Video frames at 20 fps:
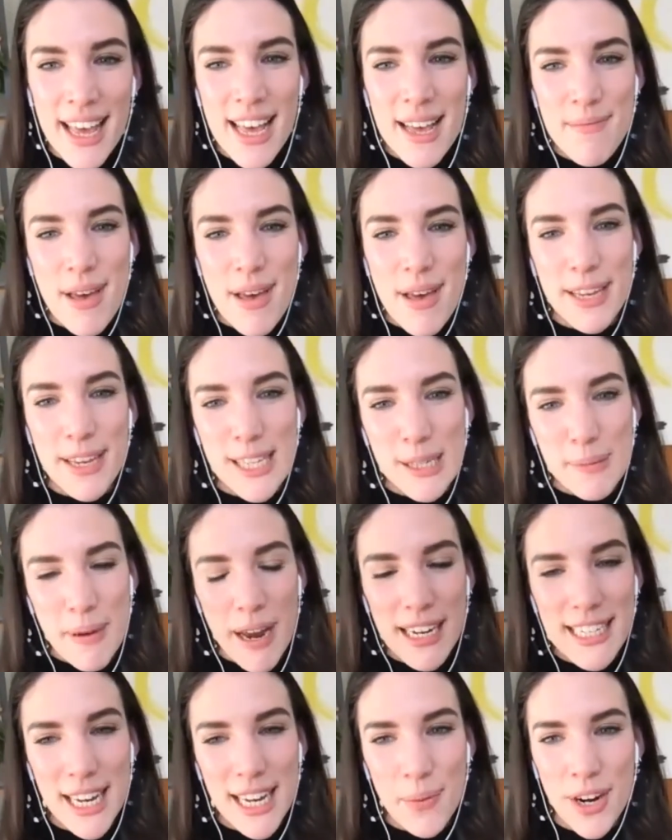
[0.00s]
maybe
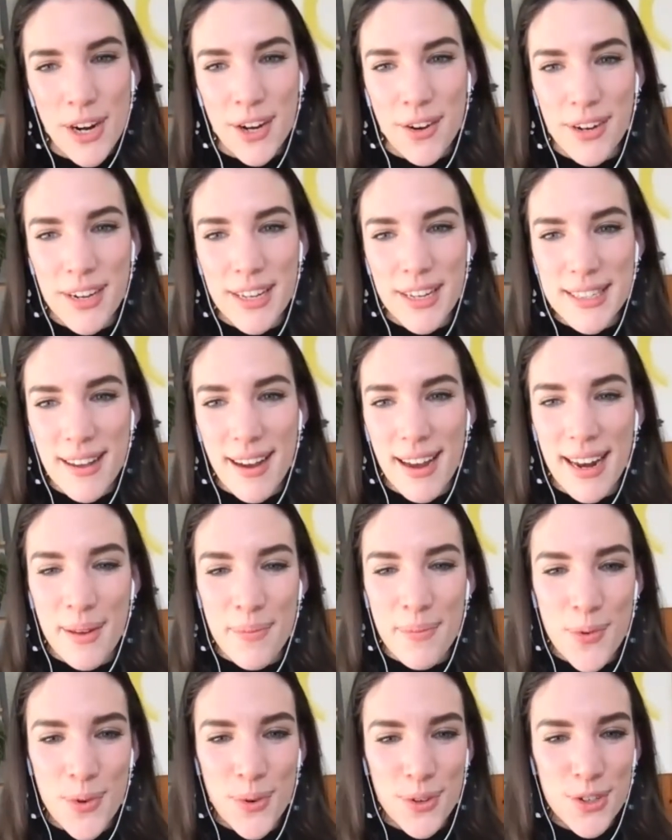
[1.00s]
especially when you're in a slightly
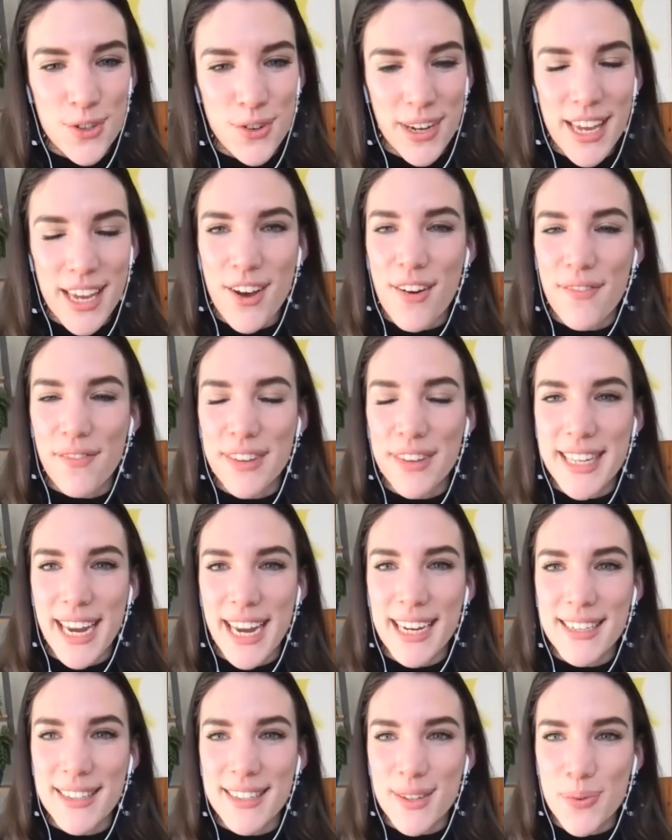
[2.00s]
more tricky
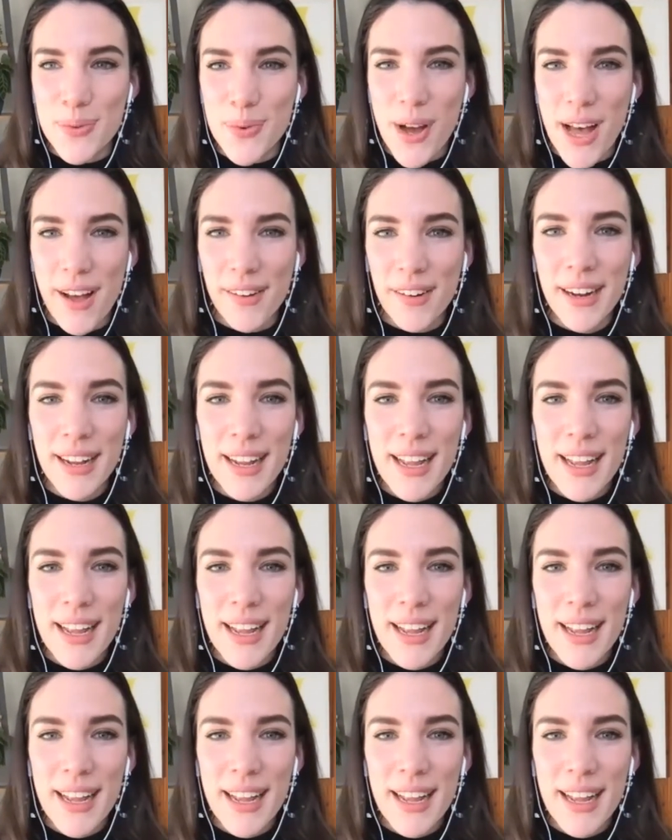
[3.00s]
conversation as well.